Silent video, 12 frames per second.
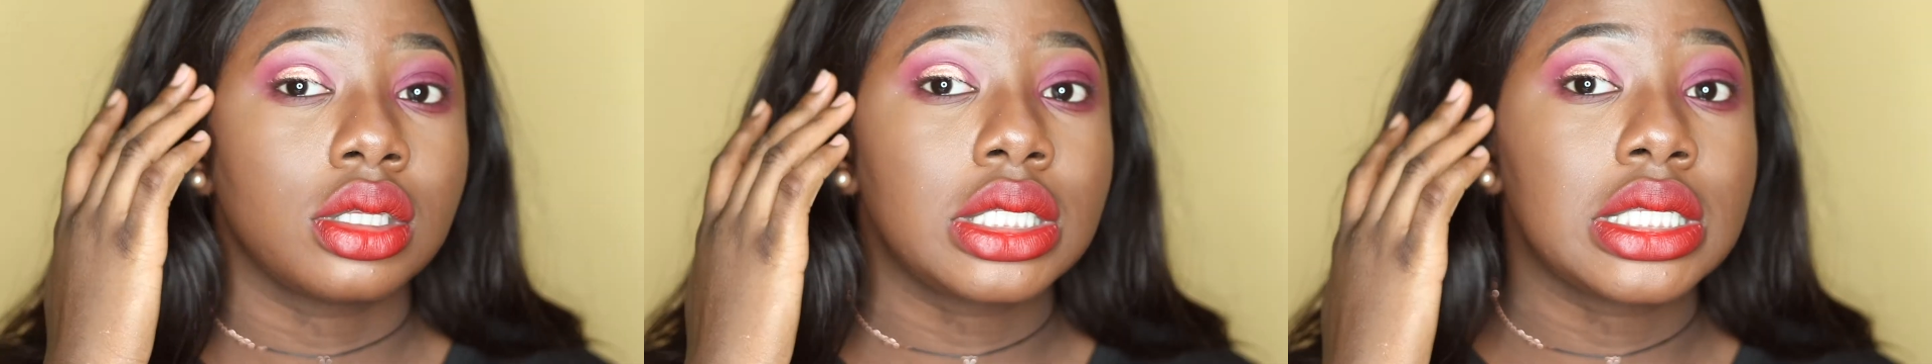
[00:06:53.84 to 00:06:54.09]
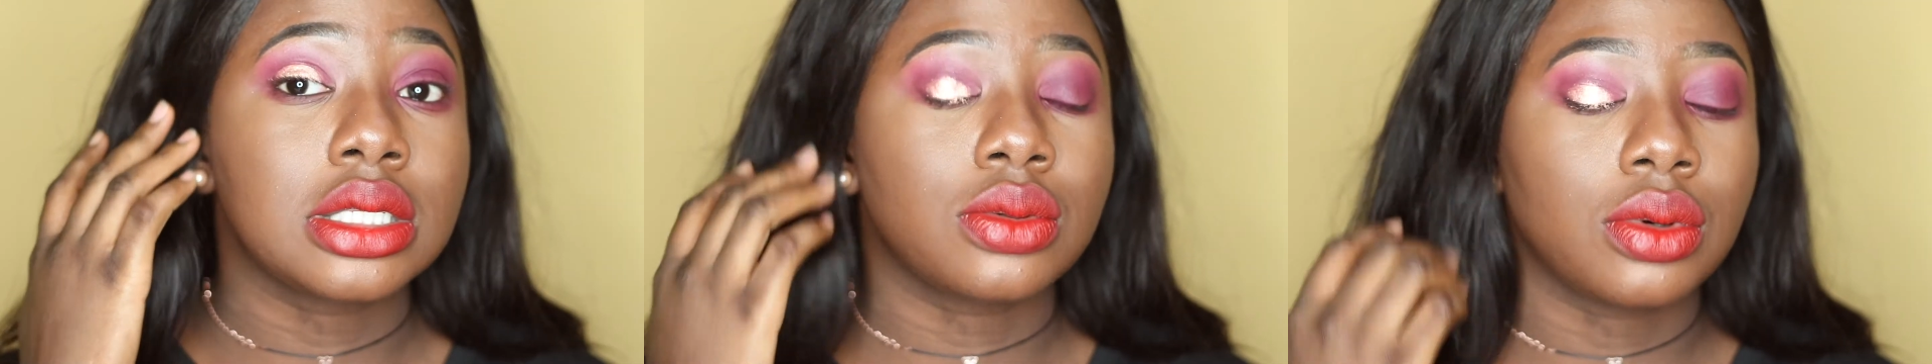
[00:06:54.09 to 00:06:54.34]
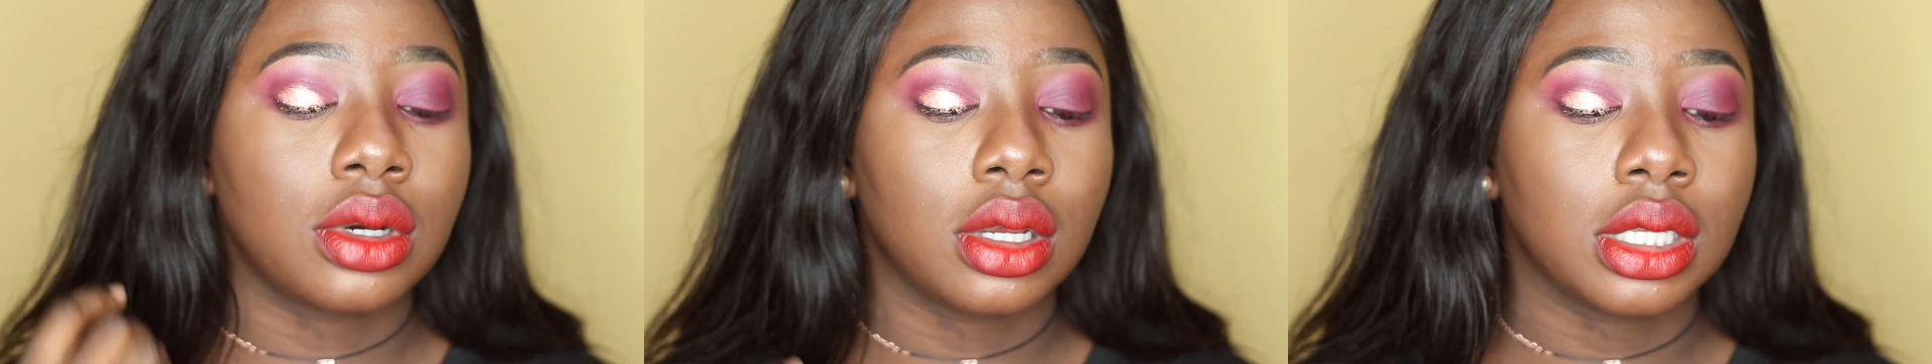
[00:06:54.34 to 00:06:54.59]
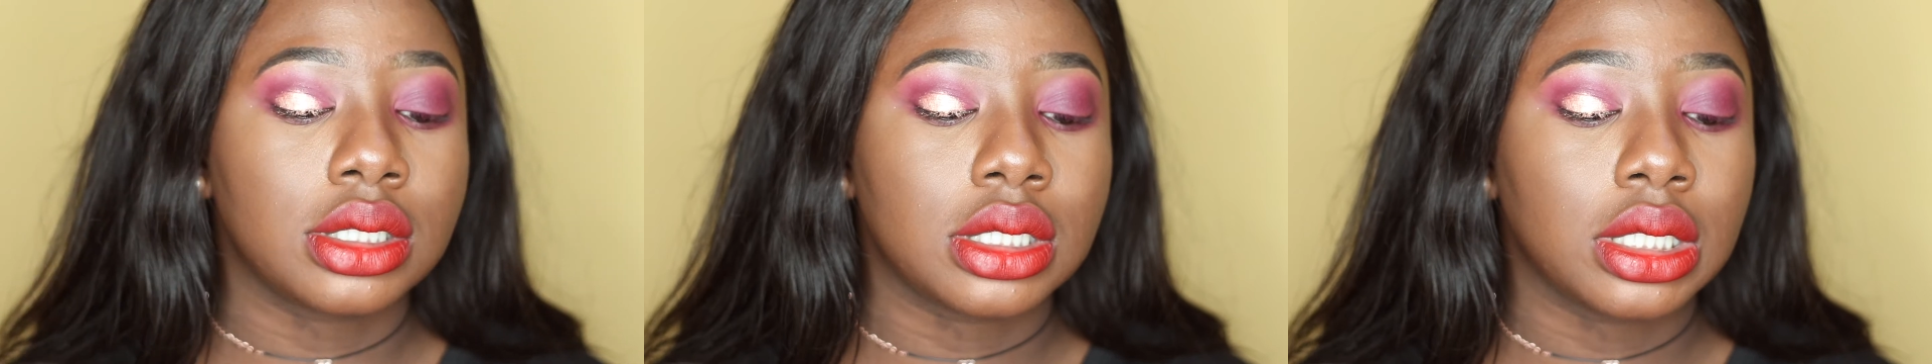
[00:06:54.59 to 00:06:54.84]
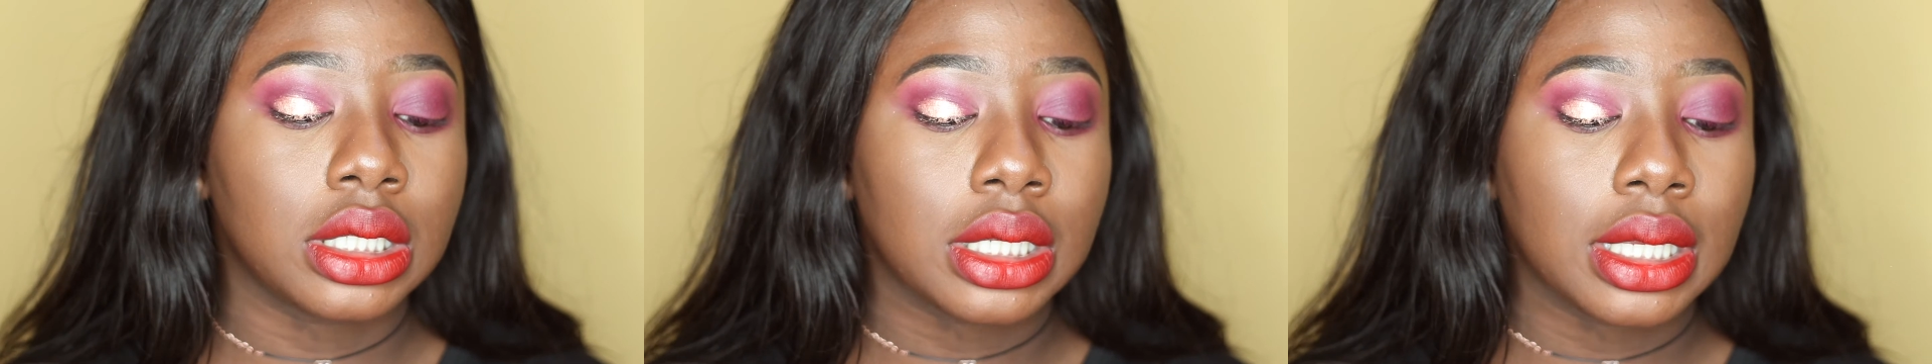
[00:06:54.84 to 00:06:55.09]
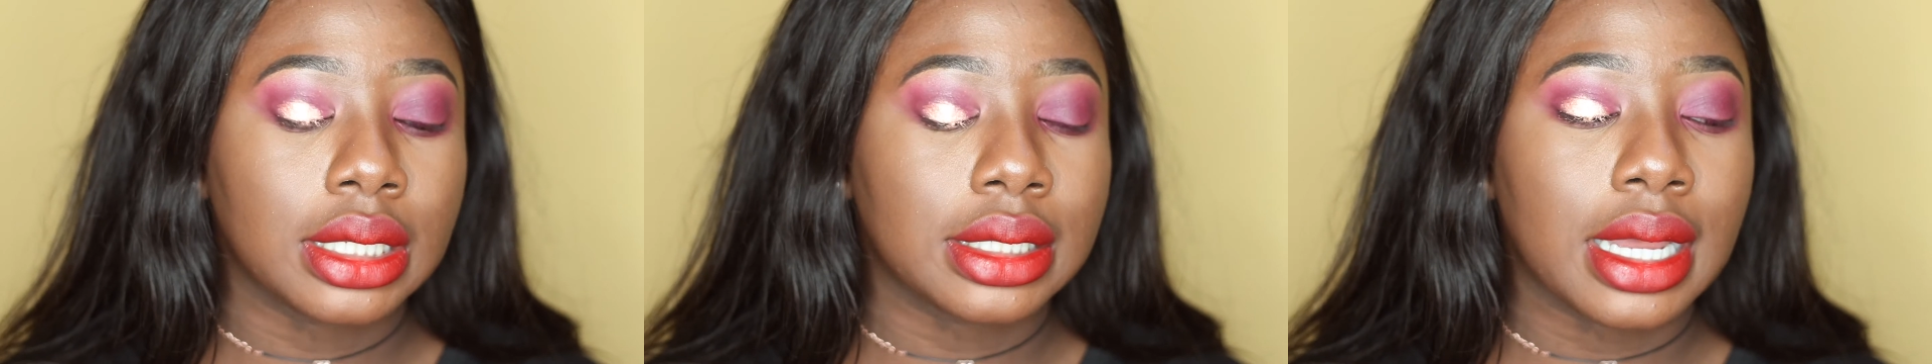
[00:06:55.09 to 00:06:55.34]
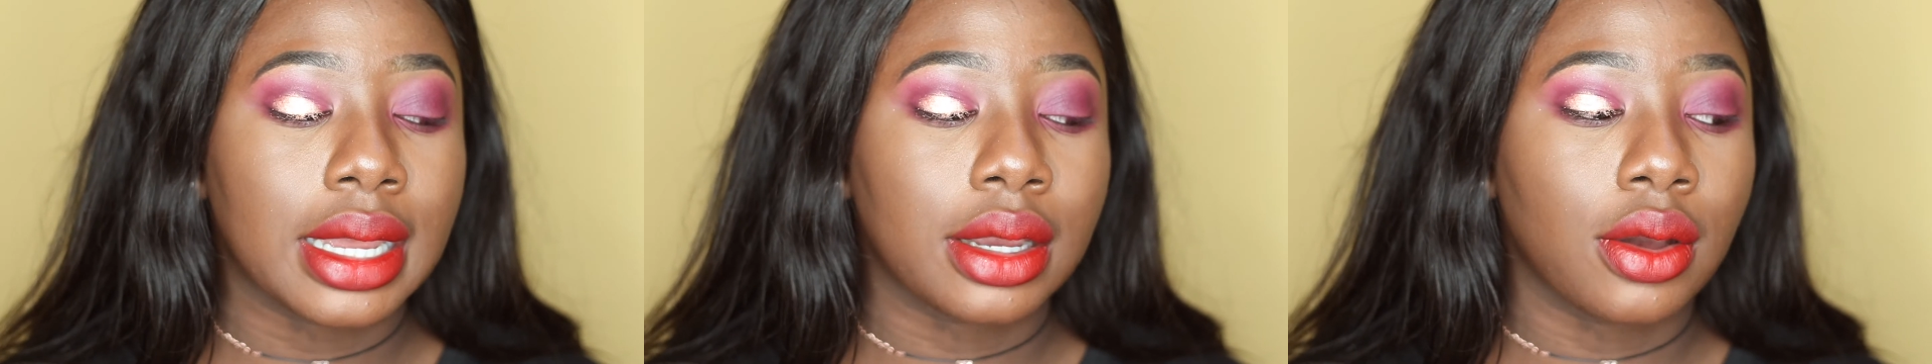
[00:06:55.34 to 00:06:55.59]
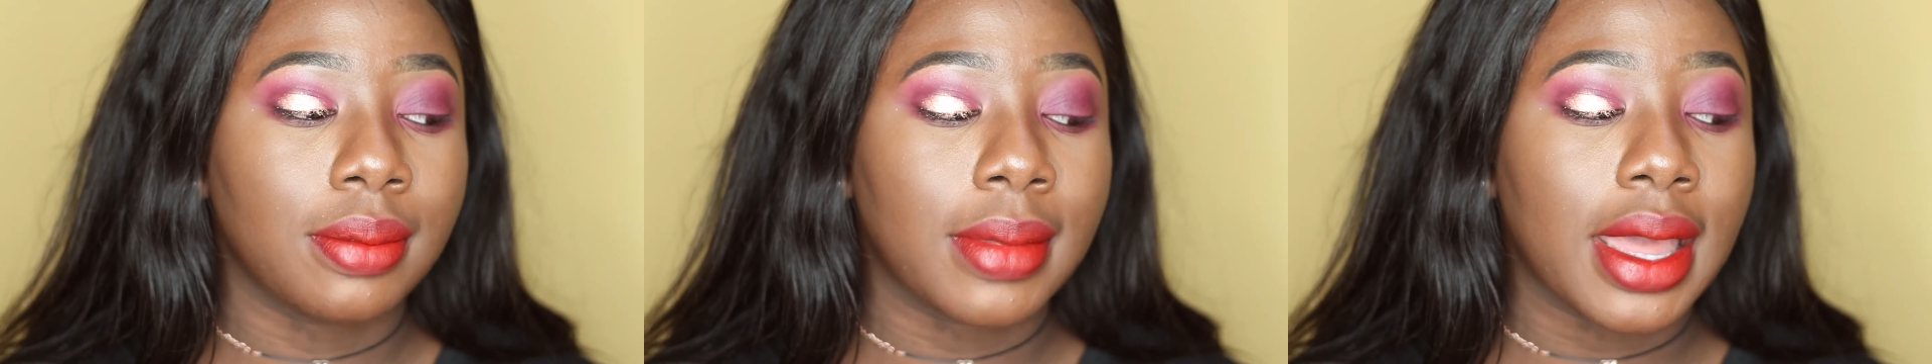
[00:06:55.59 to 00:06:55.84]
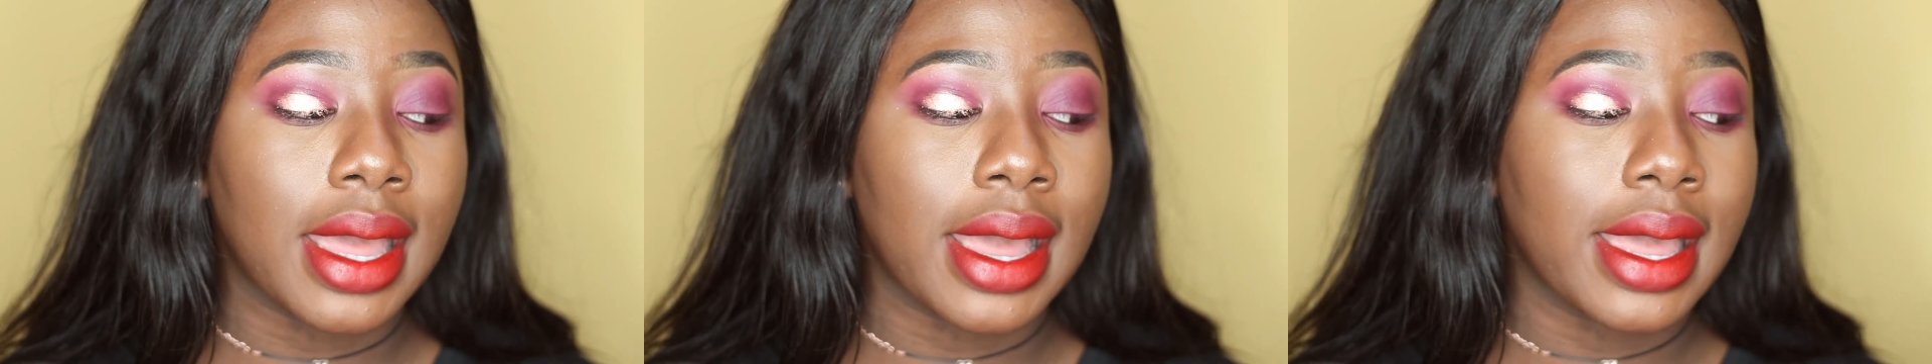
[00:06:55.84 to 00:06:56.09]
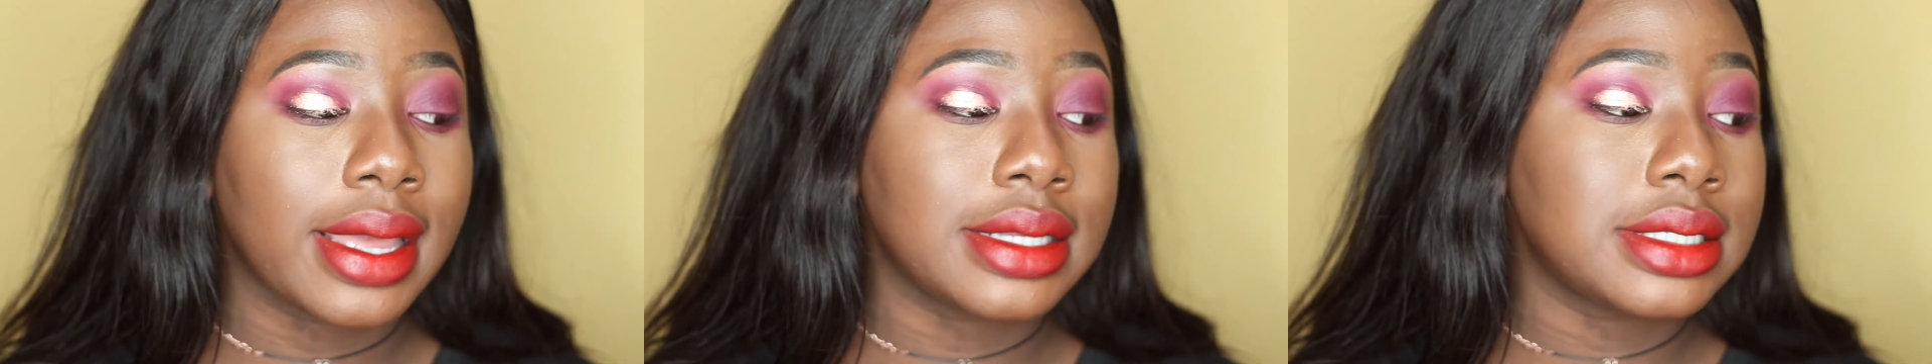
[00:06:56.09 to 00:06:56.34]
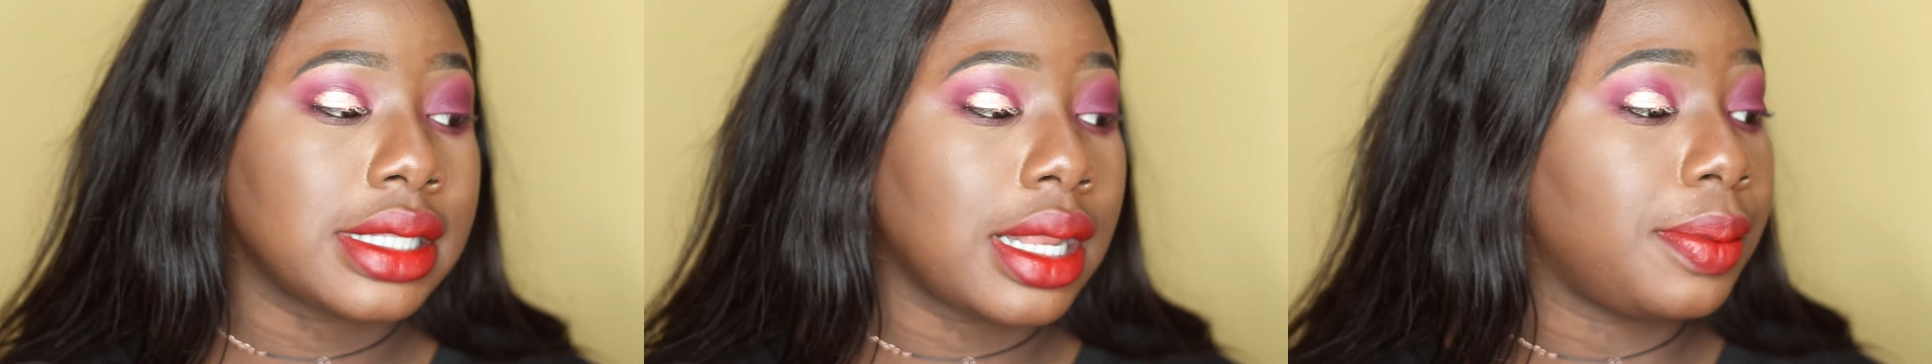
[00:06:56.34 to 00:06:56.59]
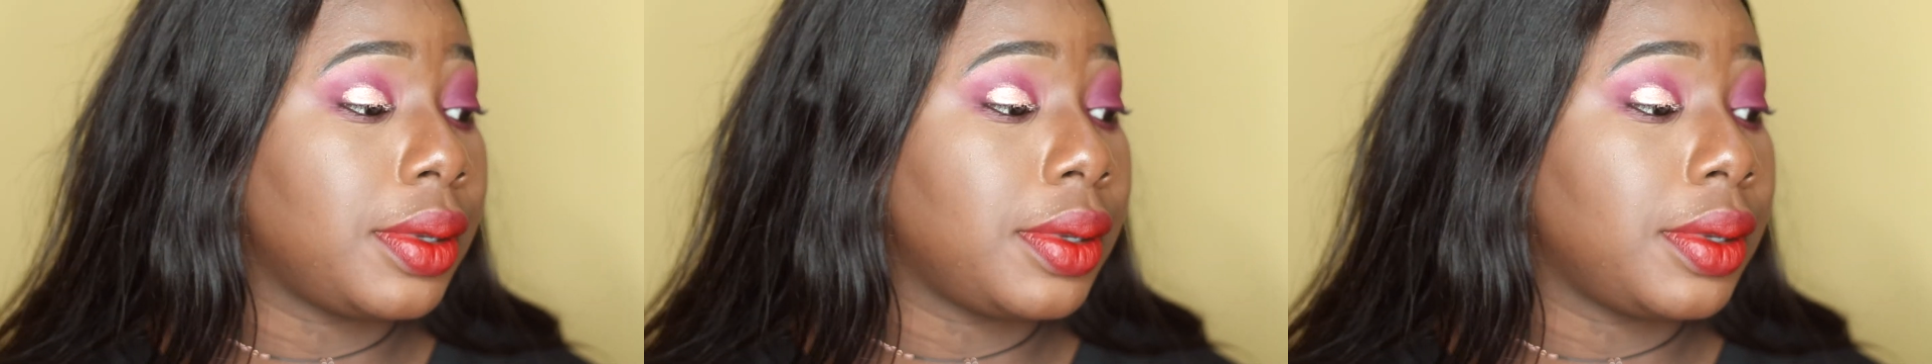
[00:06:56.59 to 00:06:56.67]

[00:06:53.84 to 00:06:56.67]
This is what it's looking like on my eyes, La